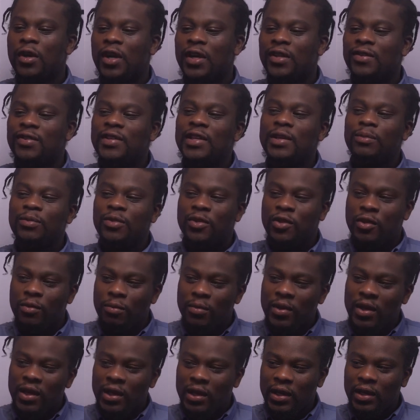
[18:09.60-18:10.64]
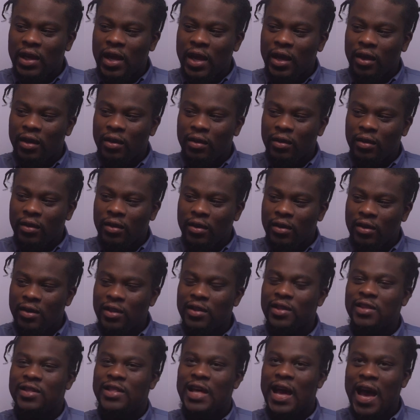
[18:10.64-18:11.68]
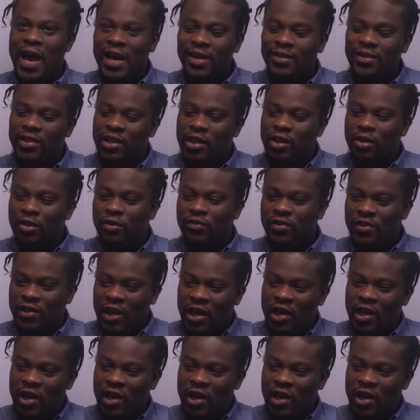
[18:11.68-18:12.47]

it seems to me like that idea